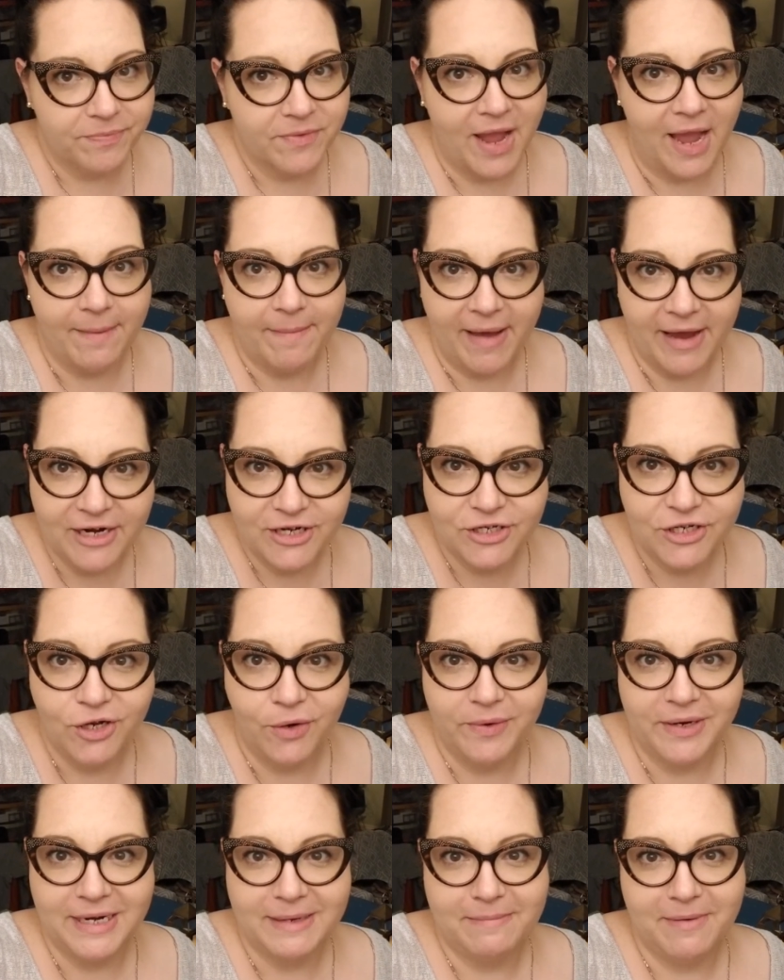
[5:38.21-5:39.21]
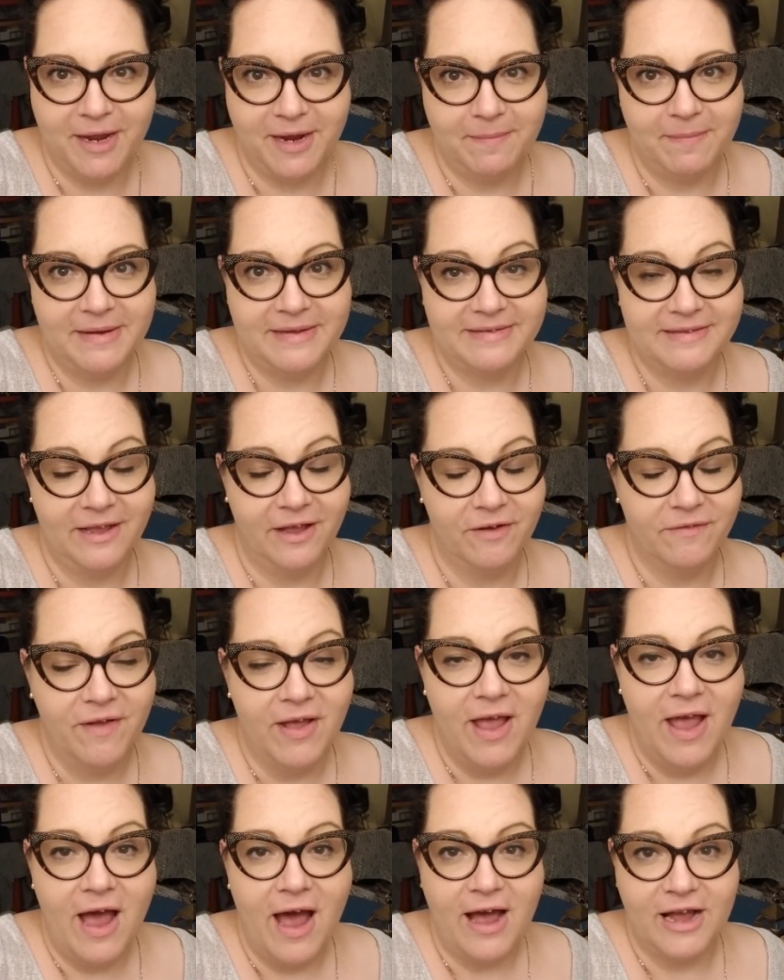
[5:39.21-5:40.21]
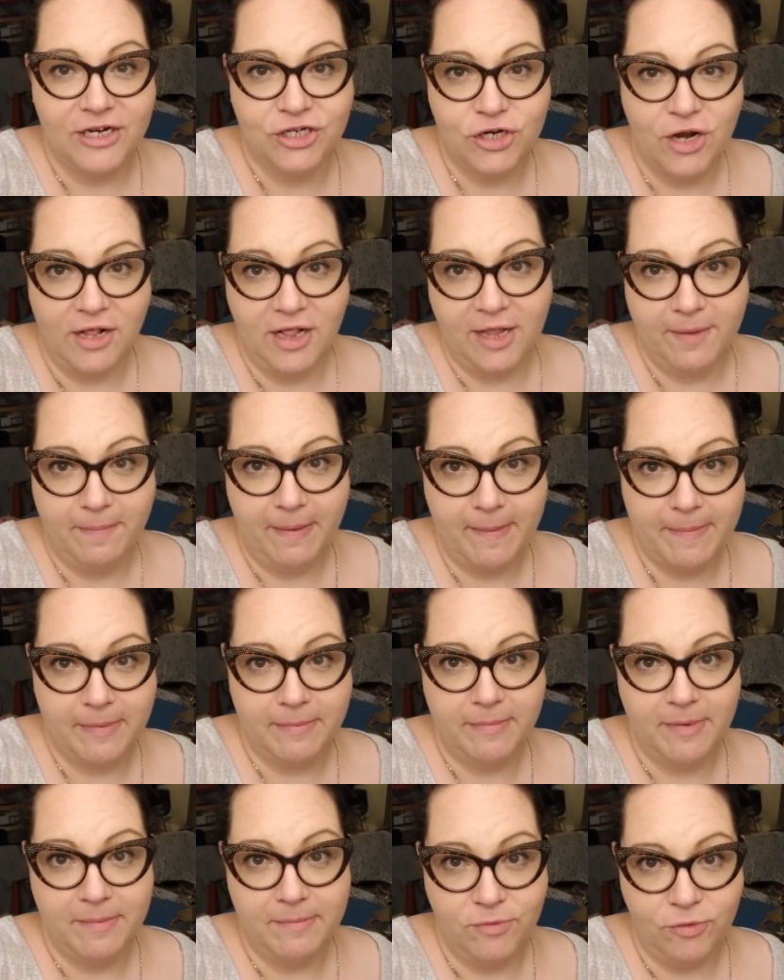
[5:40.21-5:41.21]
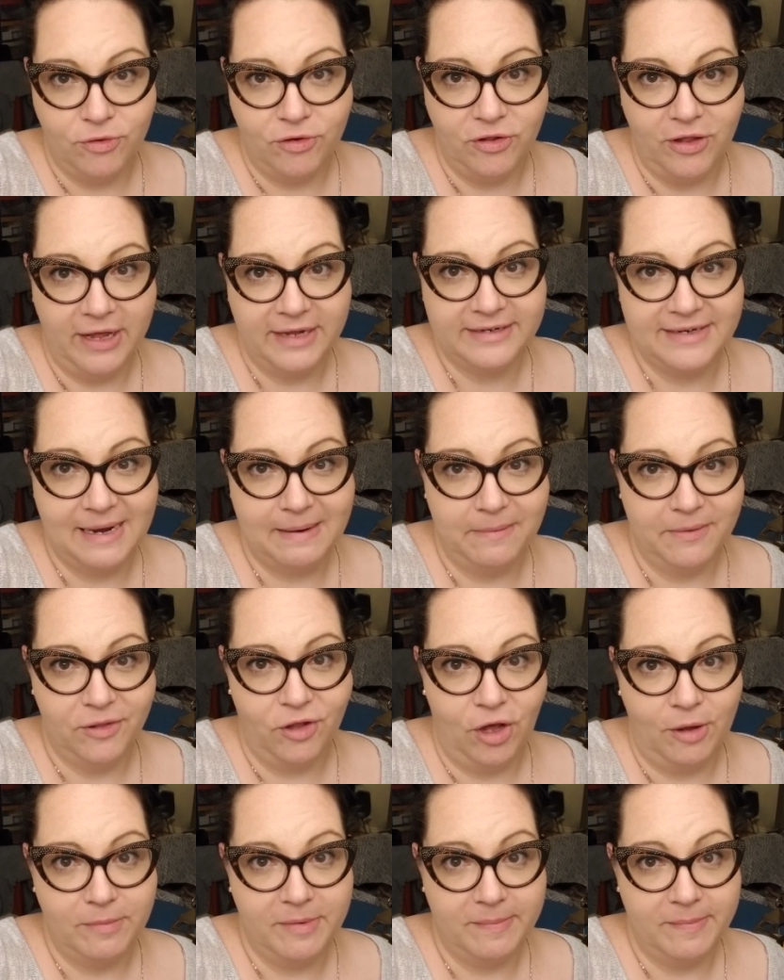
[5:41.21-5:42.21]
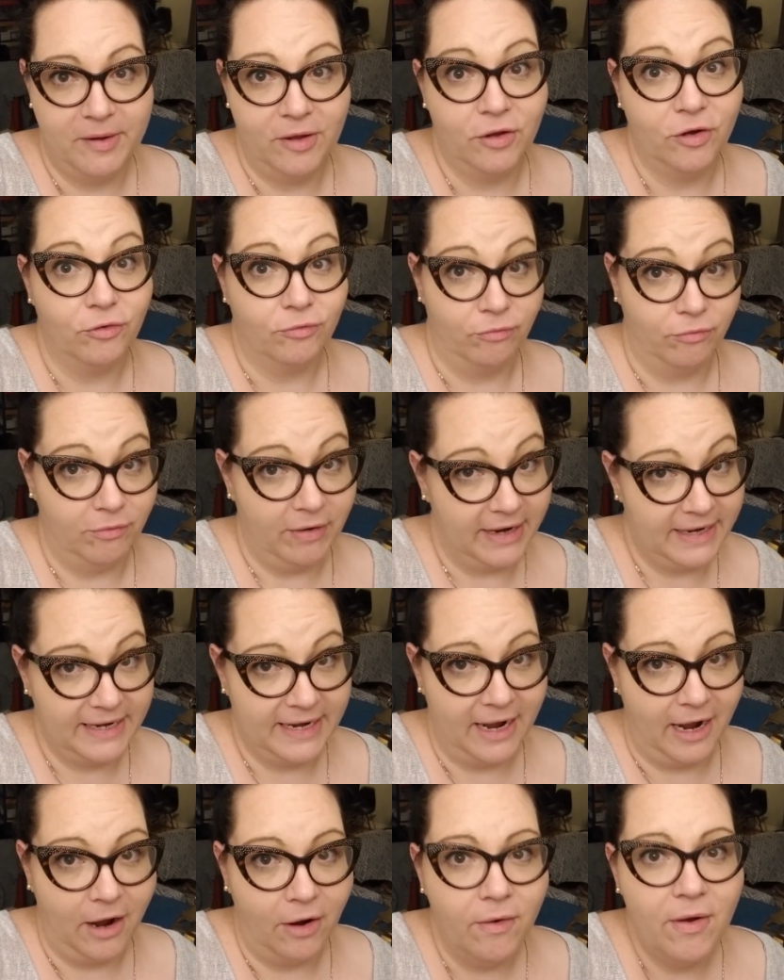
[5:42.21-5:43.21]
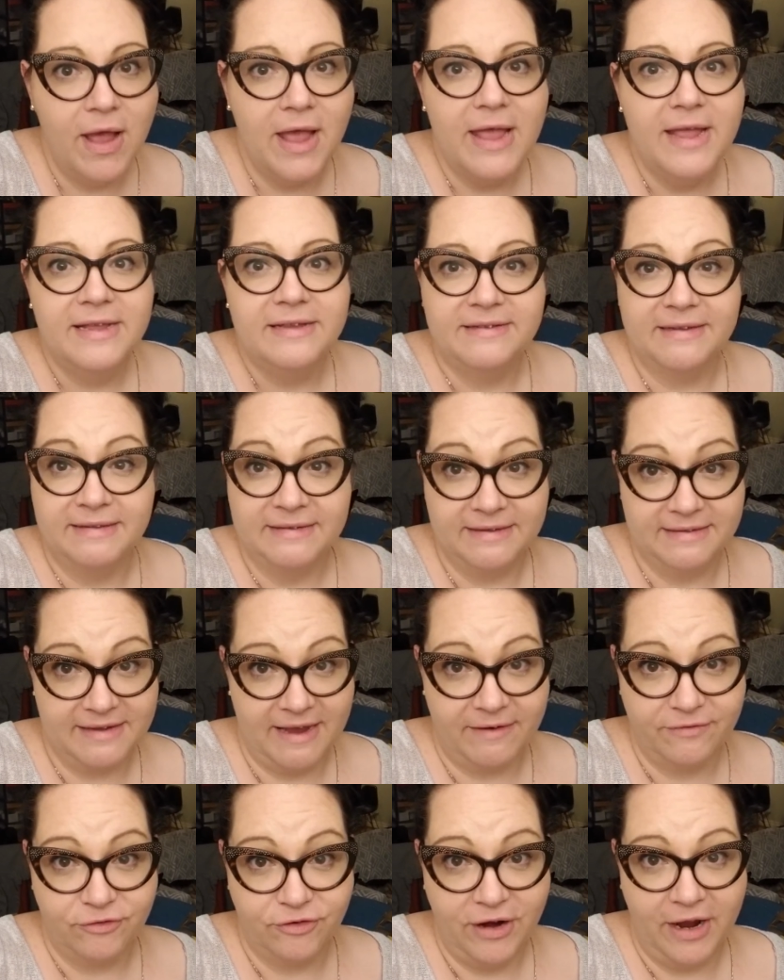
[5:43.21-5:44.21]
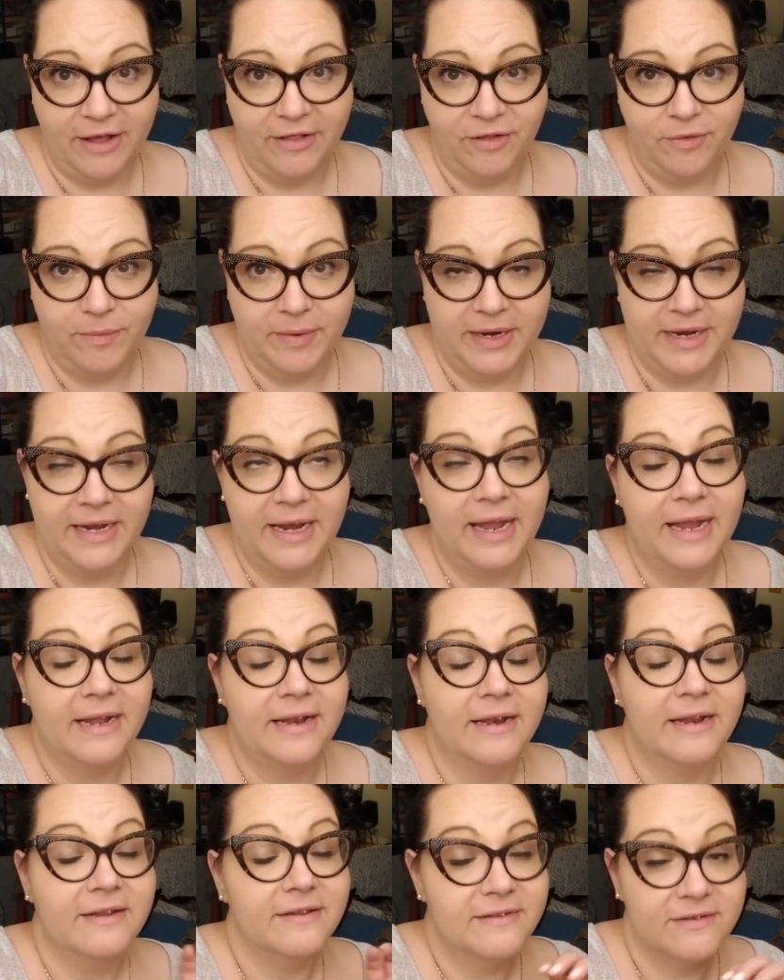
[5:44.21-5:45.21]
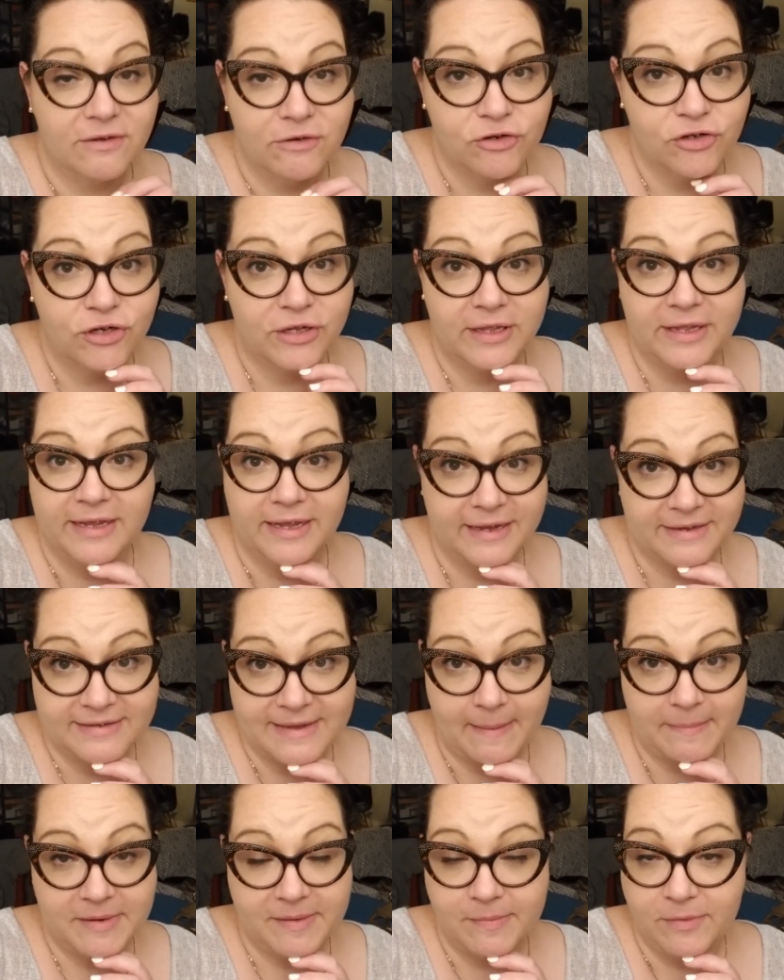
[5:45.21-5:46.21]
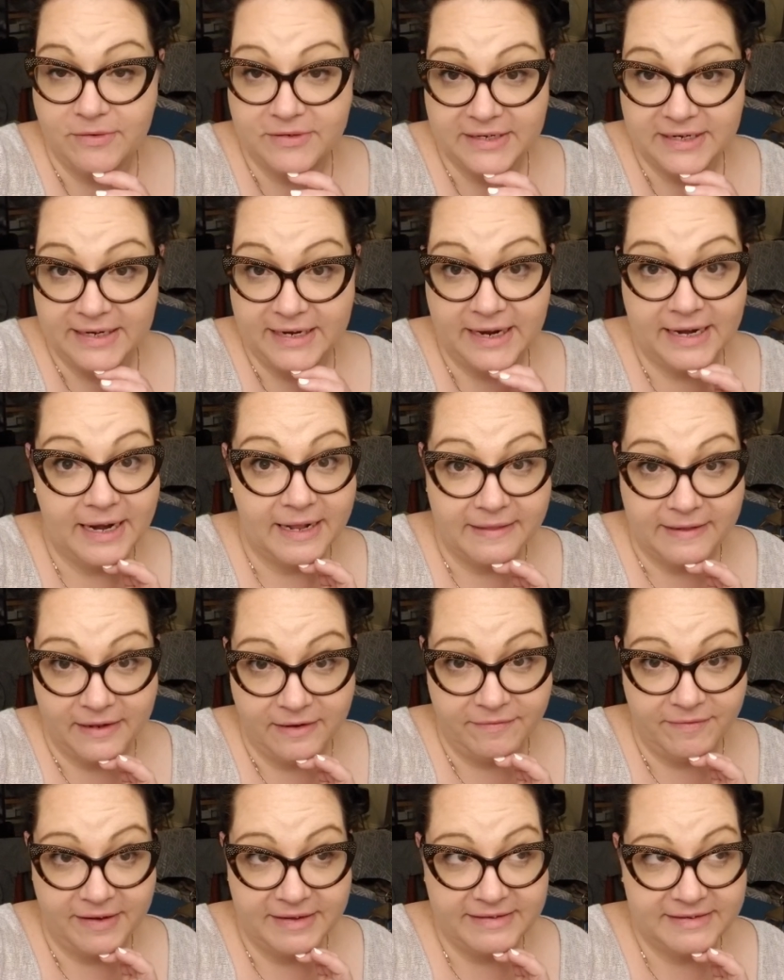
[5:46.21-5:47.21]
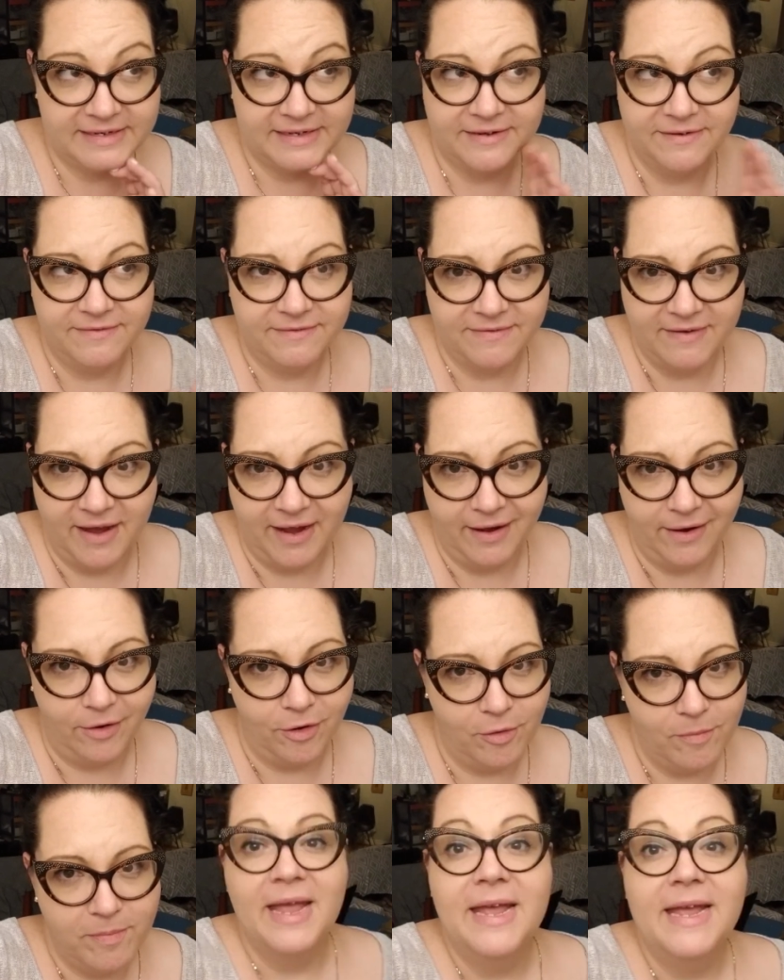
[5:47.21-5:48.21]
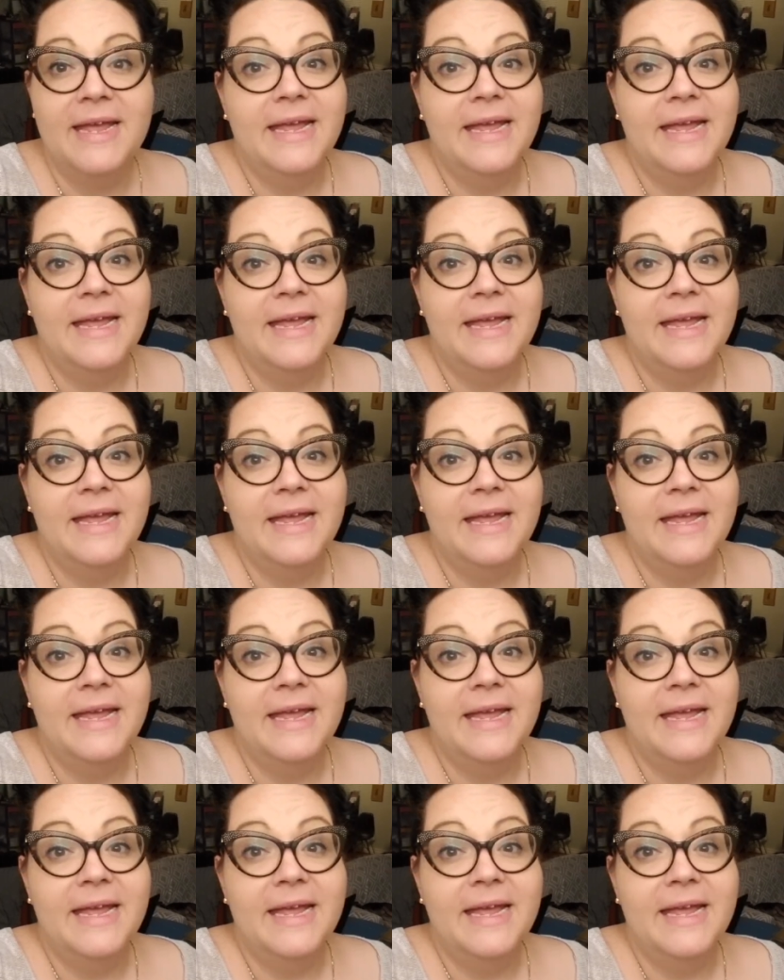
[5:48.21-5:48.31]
I'm actually going to make myself a chocolate peppermint Muul latte with almond milk right now since it's after Halloween and socially acceptable to get a little festive, I hope.